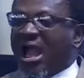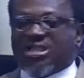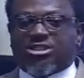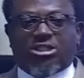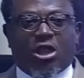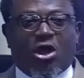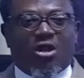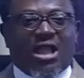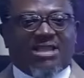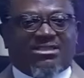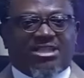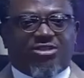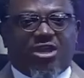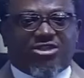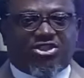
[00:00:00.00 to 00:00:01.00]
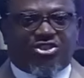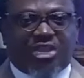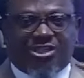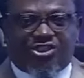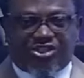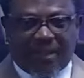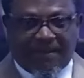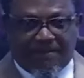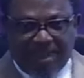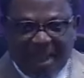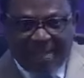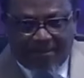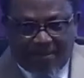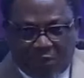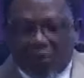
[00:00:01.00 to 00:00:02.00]
as long as they don't search the
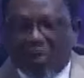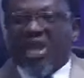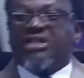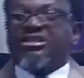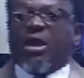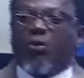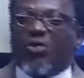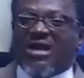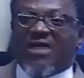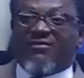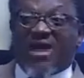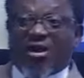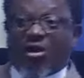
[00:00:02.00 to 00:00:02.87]
Bible, they will never